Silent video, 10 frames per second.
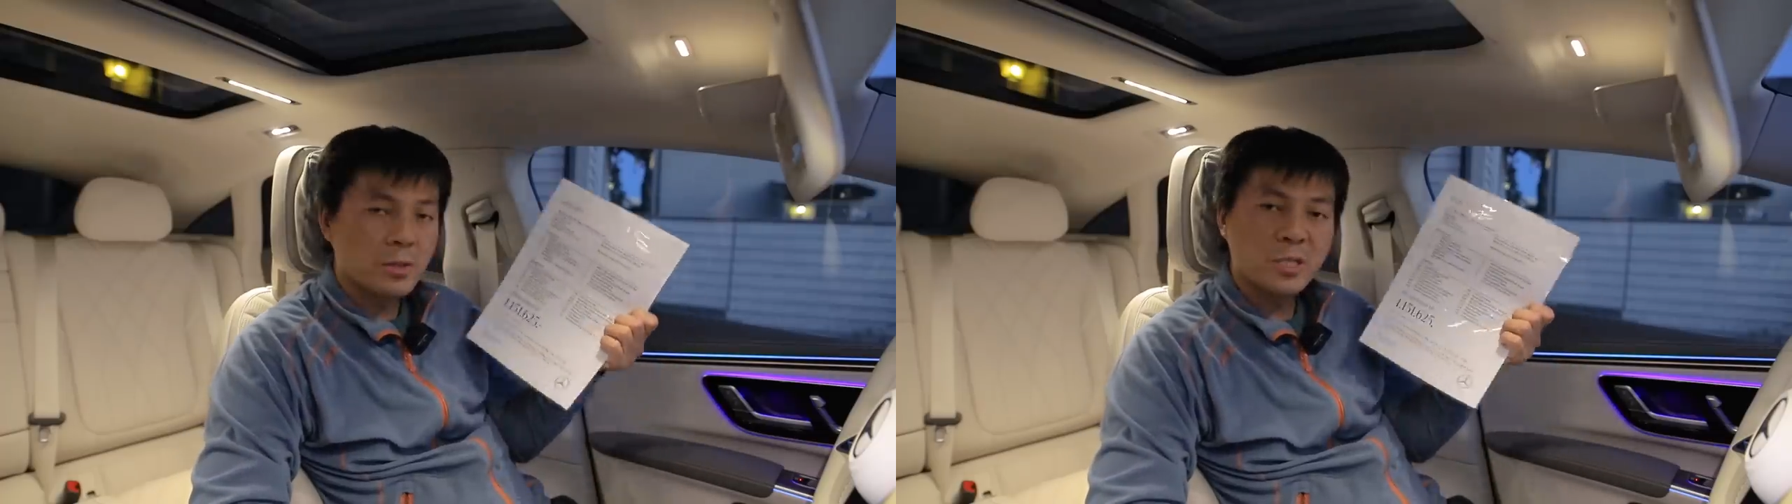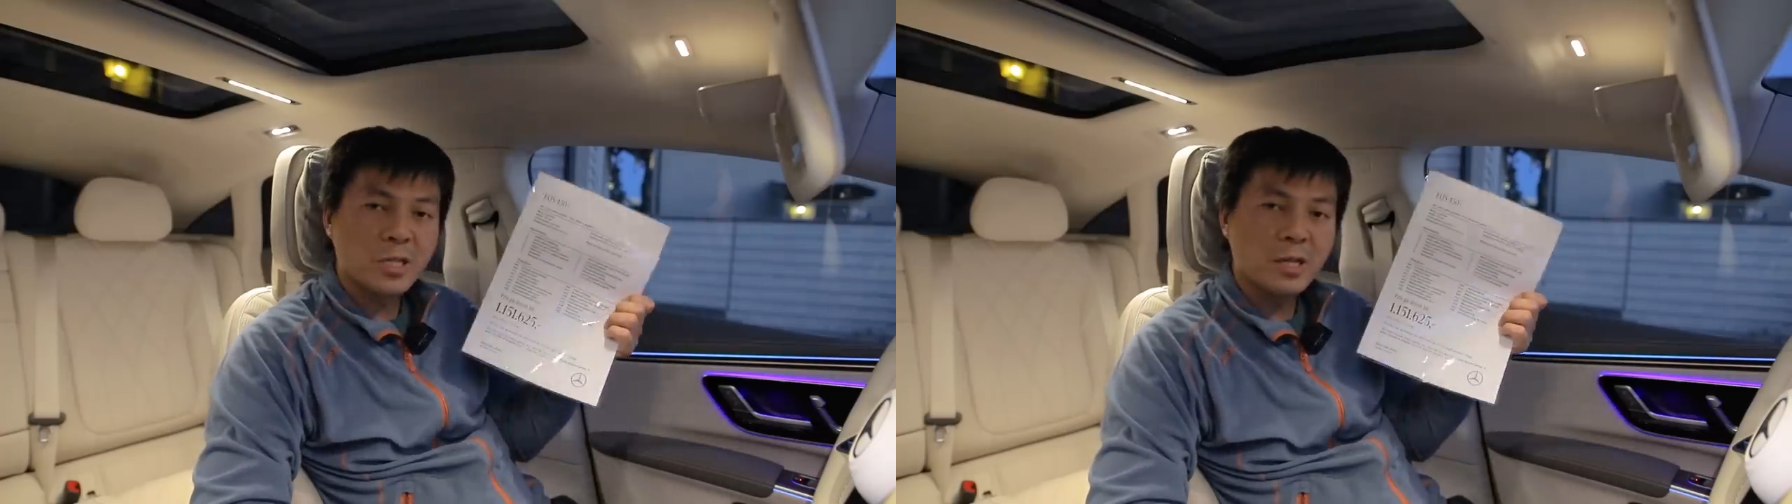
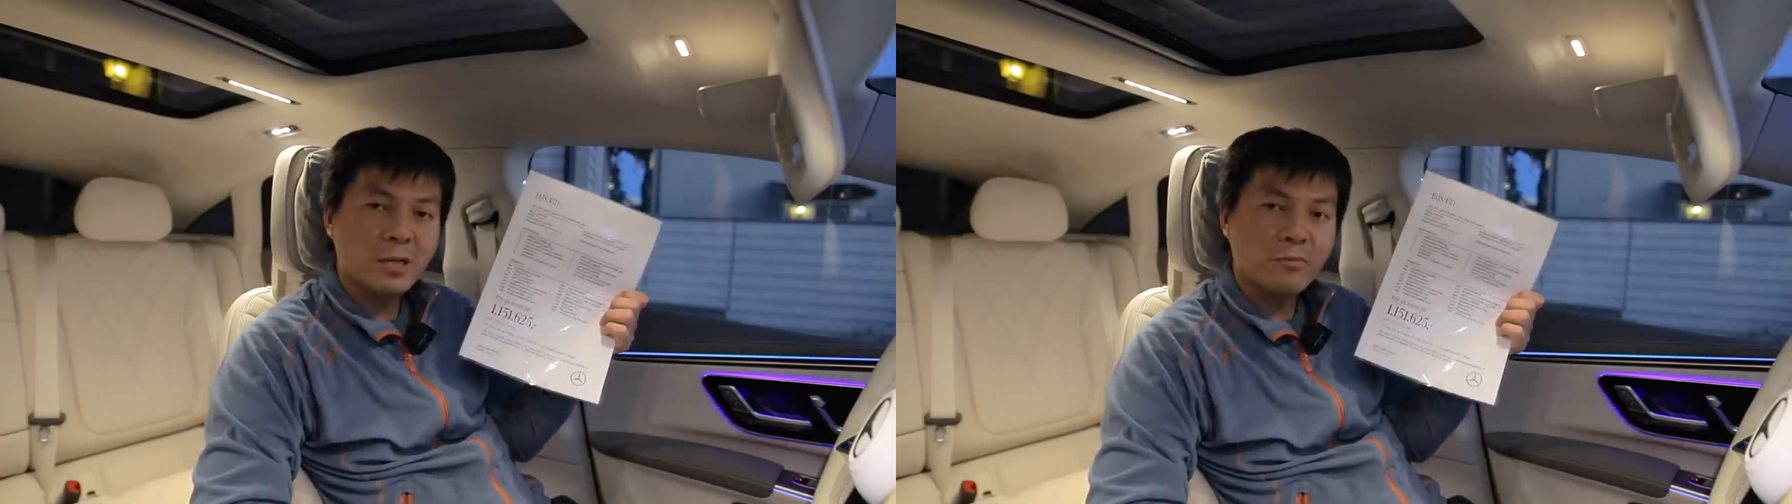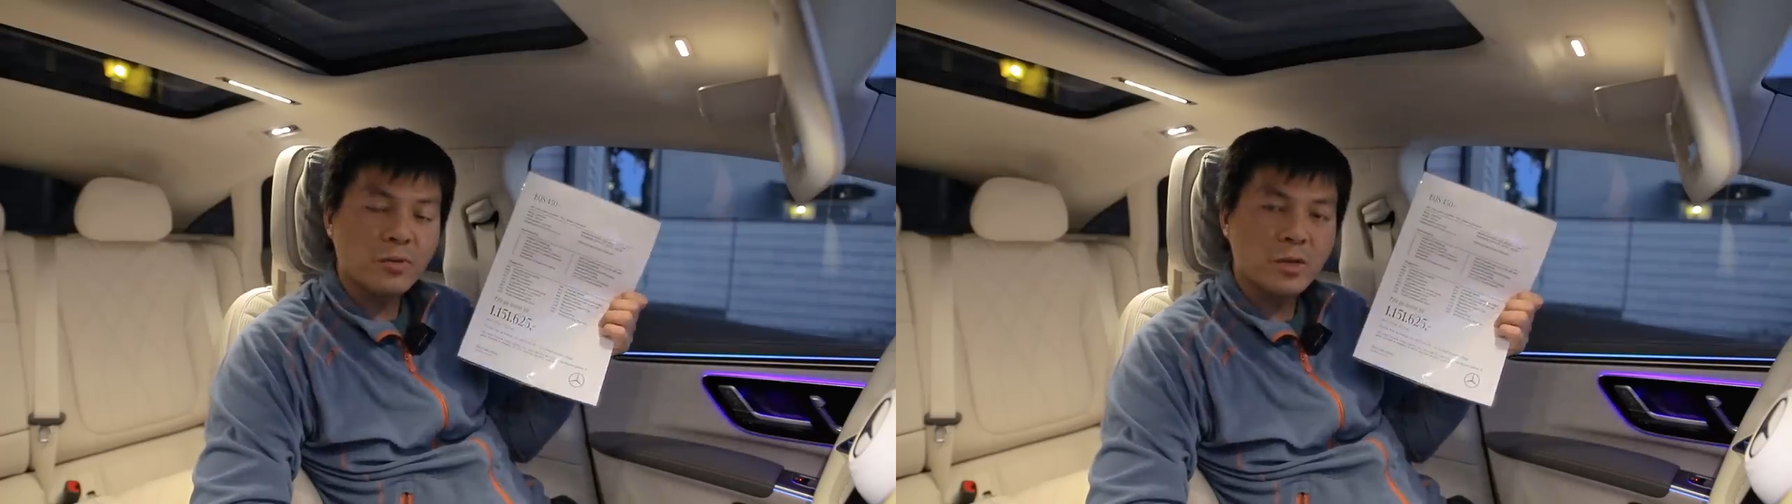
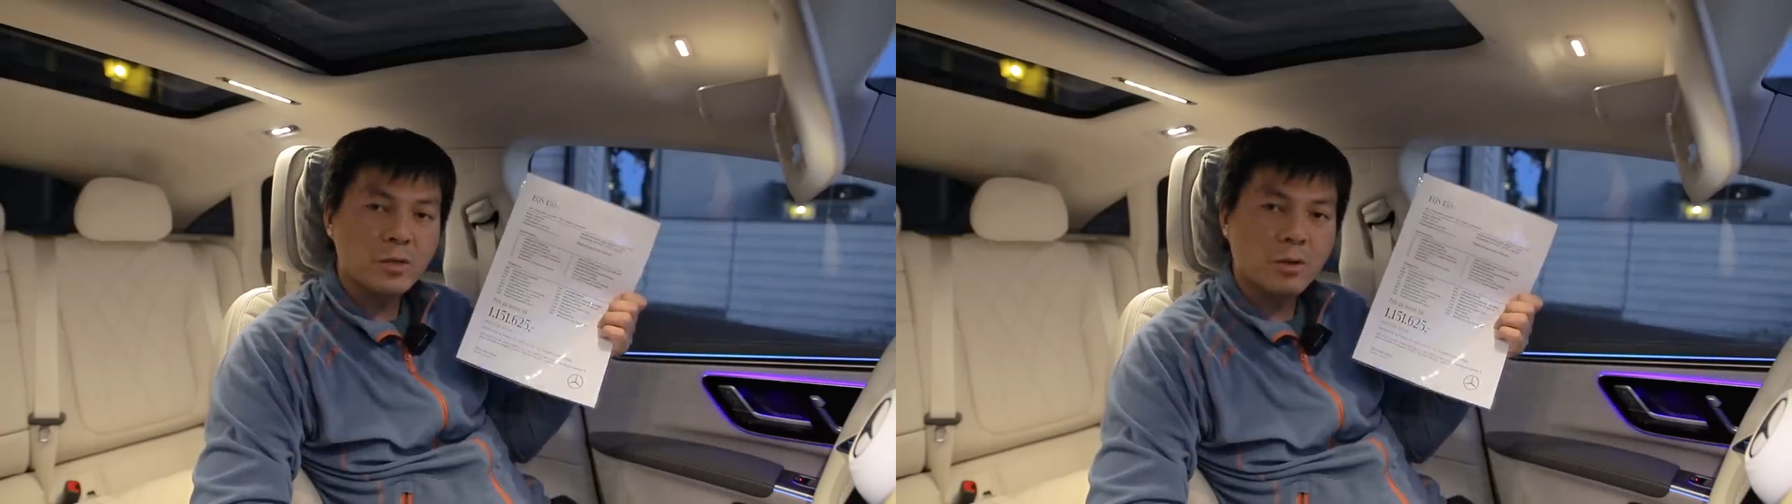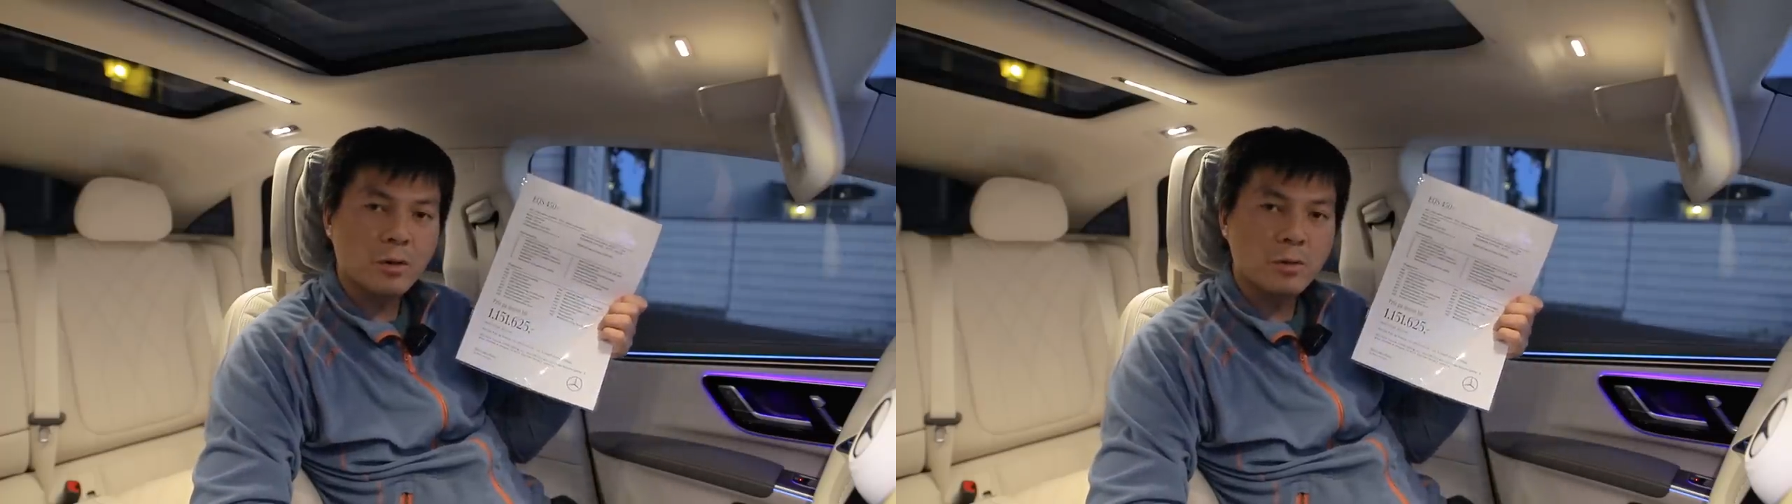sell the
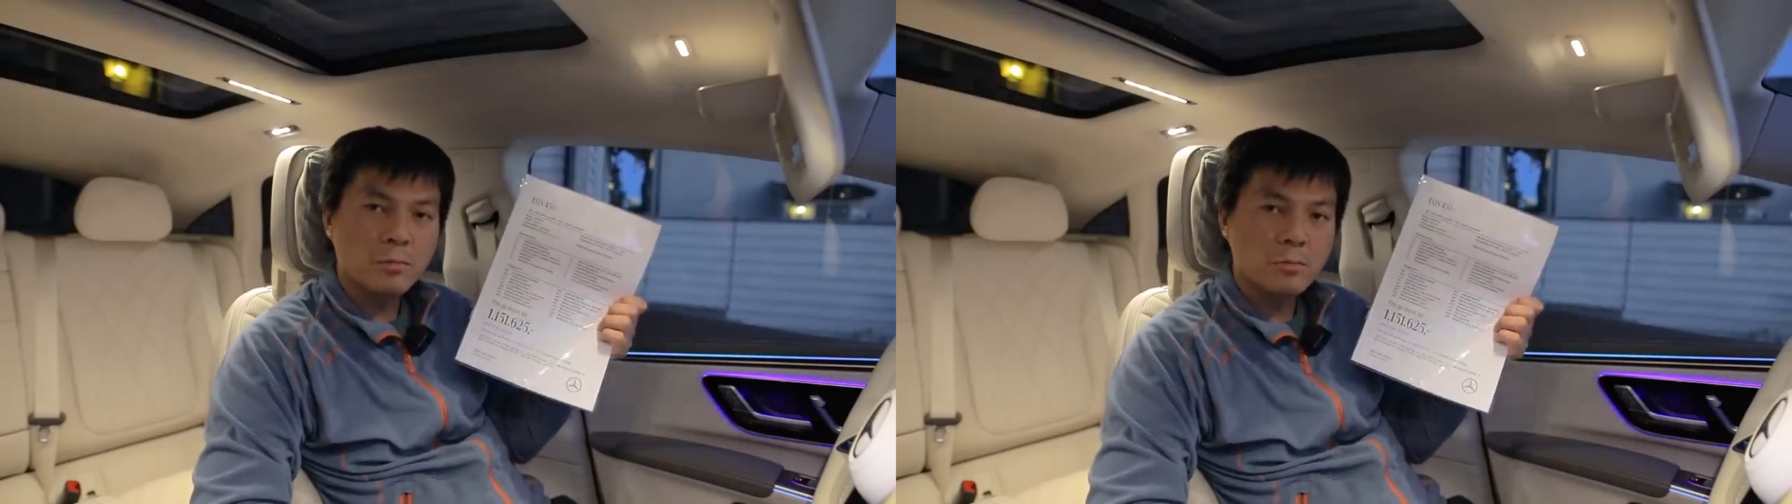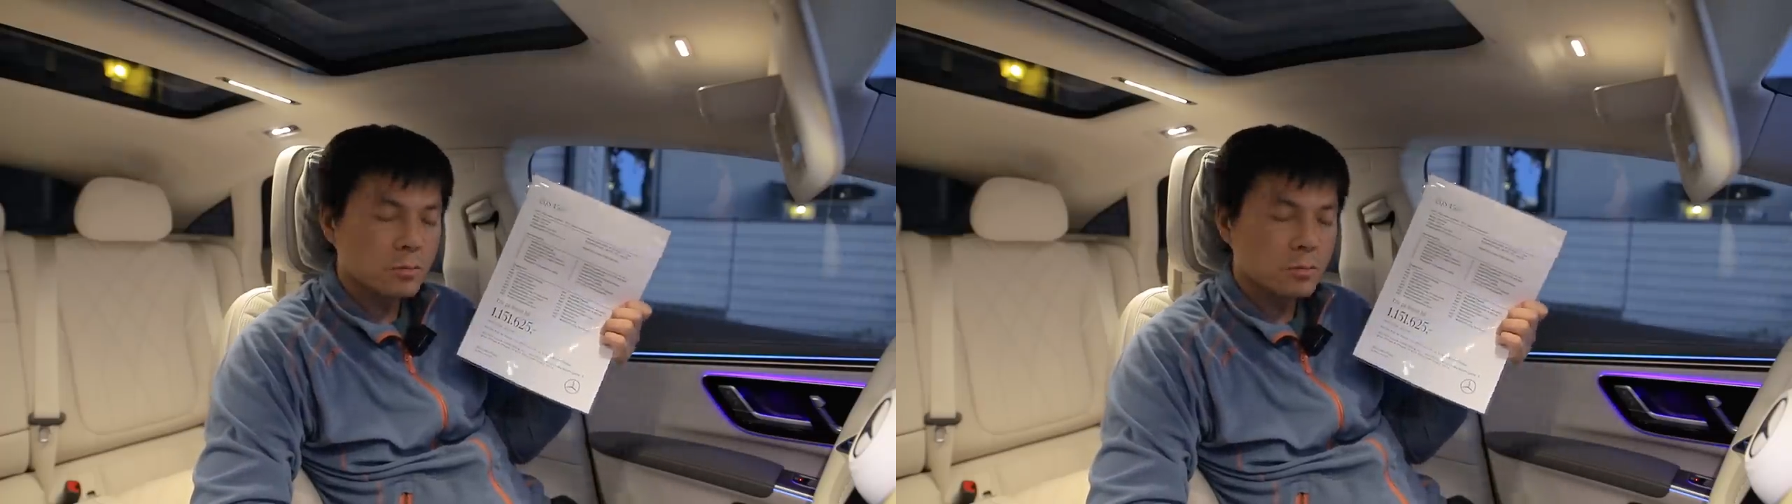press car,